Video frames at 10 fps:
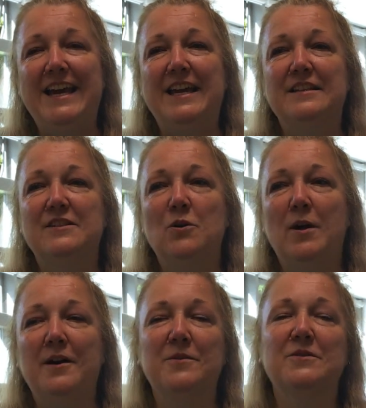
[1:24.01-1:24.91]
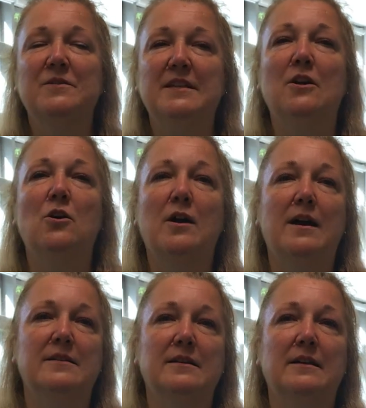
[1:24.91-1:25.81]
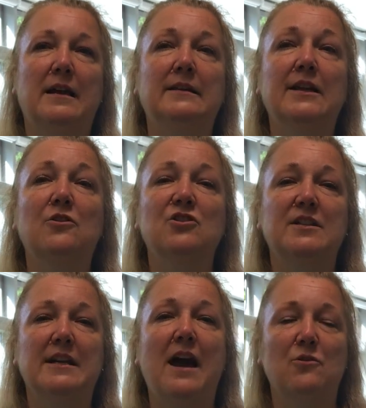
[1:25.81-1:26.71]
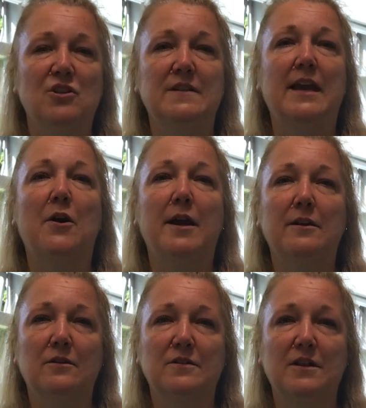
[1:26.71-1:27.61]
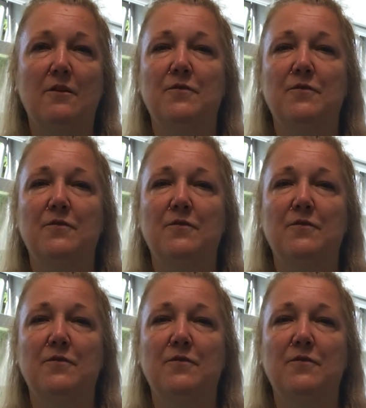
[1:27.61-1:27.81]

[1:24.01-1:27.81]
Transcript: And so I also see her as a leader just in how she's carrying herself,